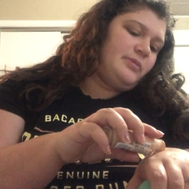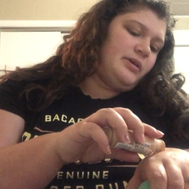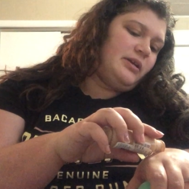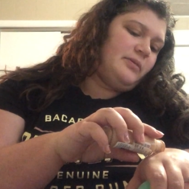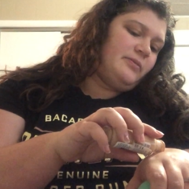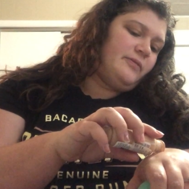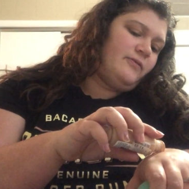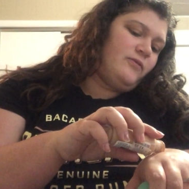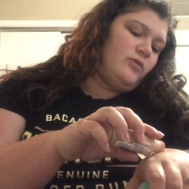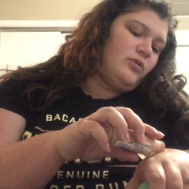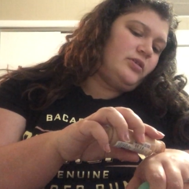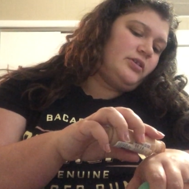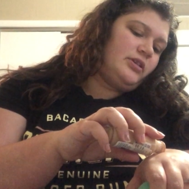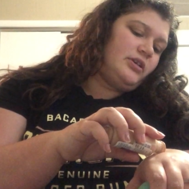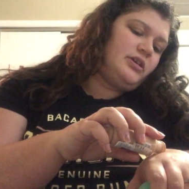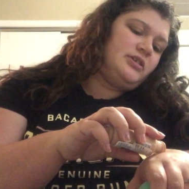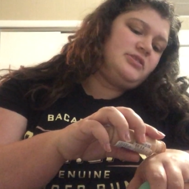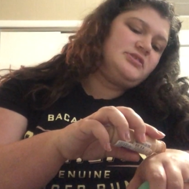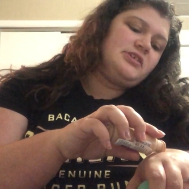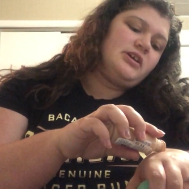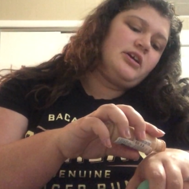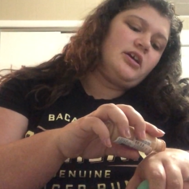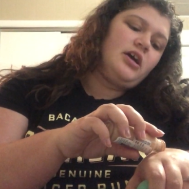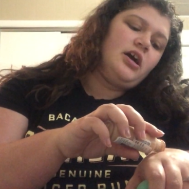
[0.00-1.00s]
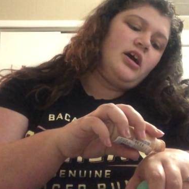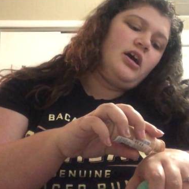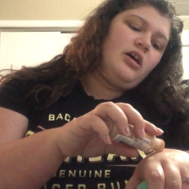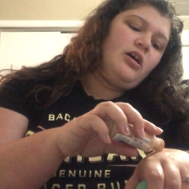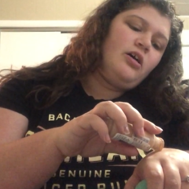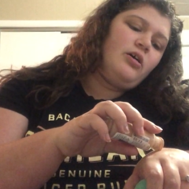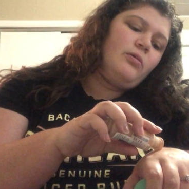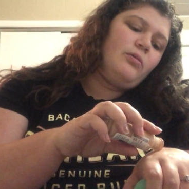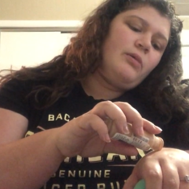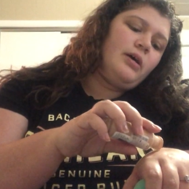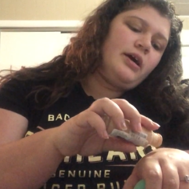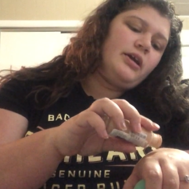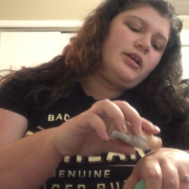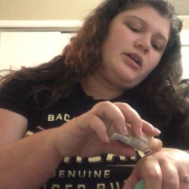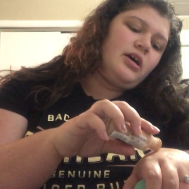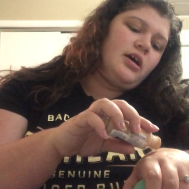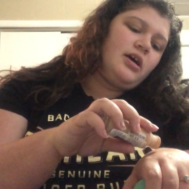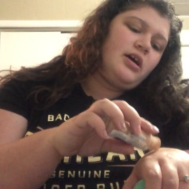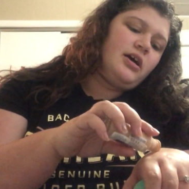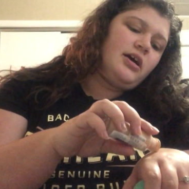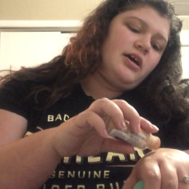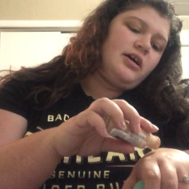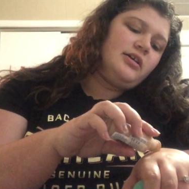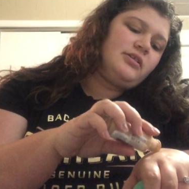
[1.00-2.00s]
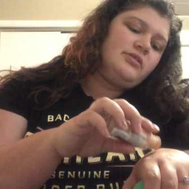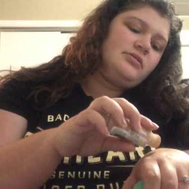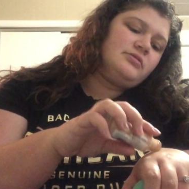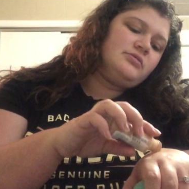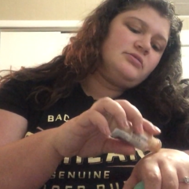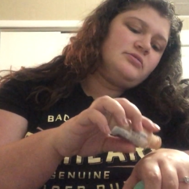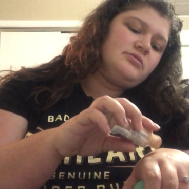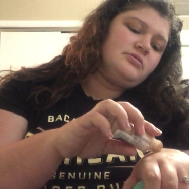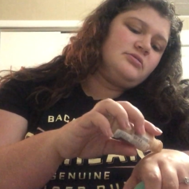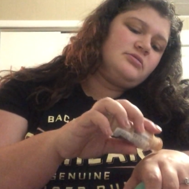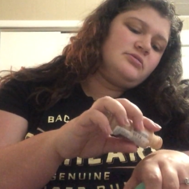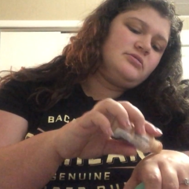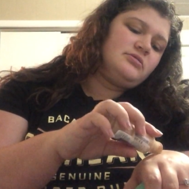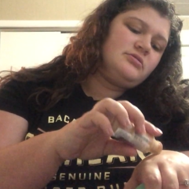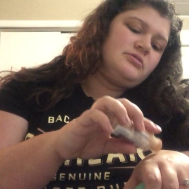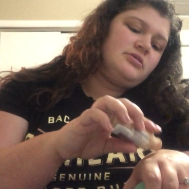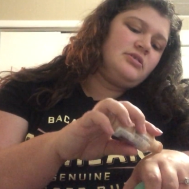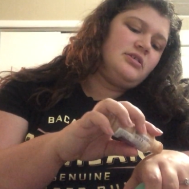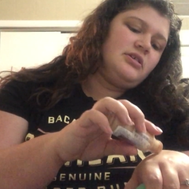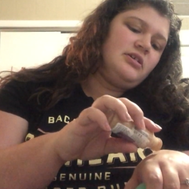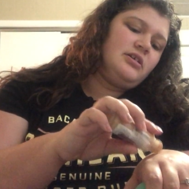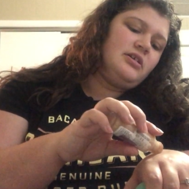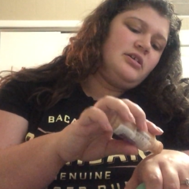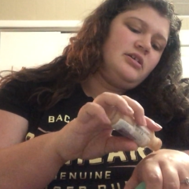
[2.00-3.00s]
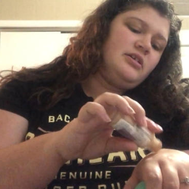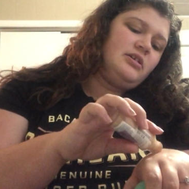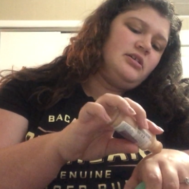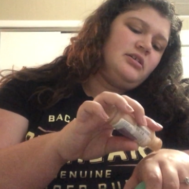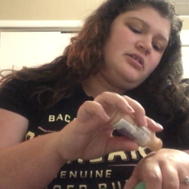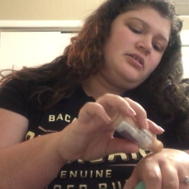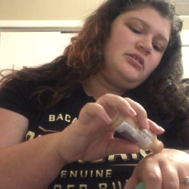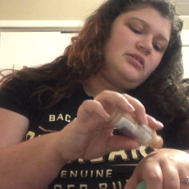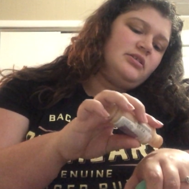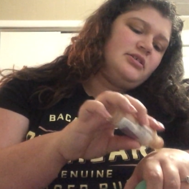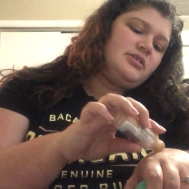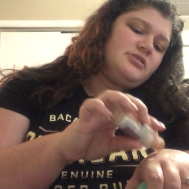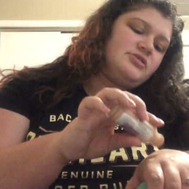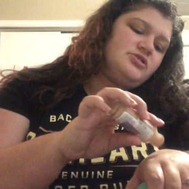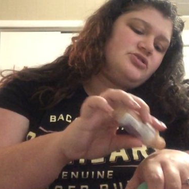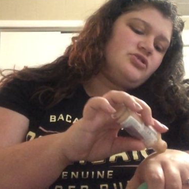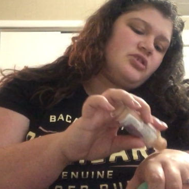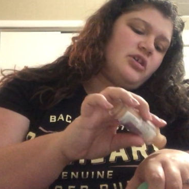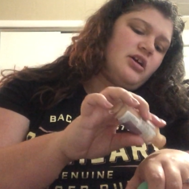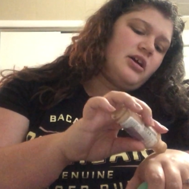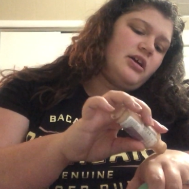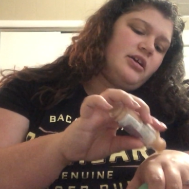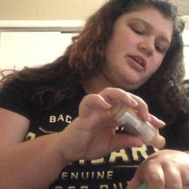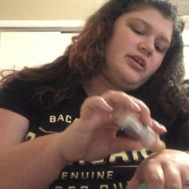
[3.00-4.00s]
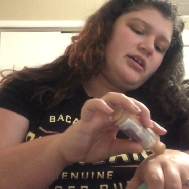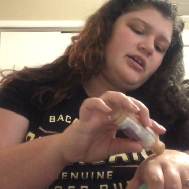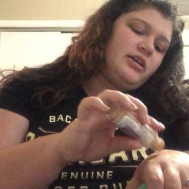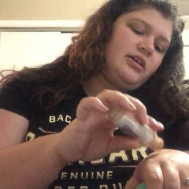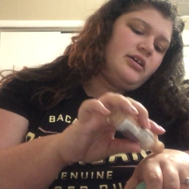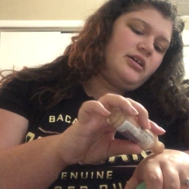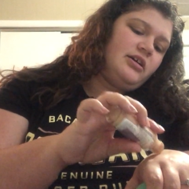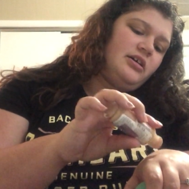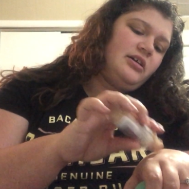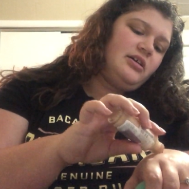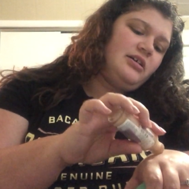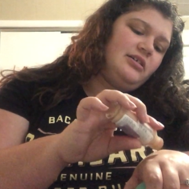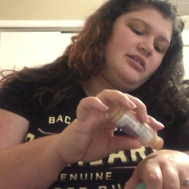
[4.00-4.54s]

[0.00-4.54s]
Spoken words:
about it before that I was like, oh, why not? Let's try it.